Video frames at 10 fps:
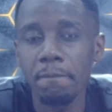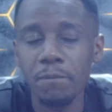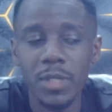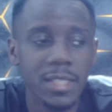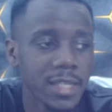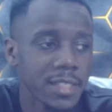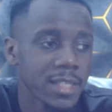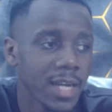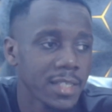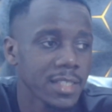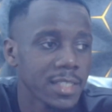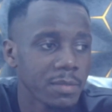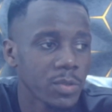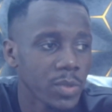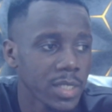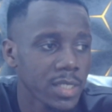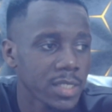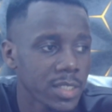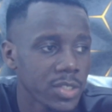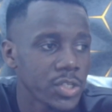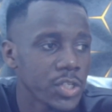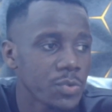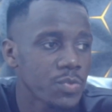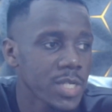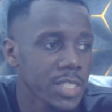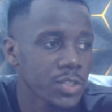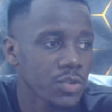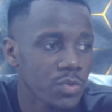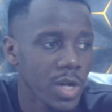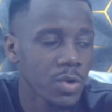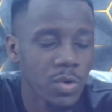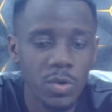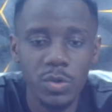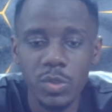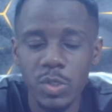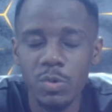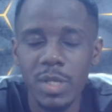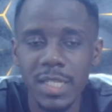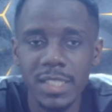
Etihad in the midweek, you really struggle to really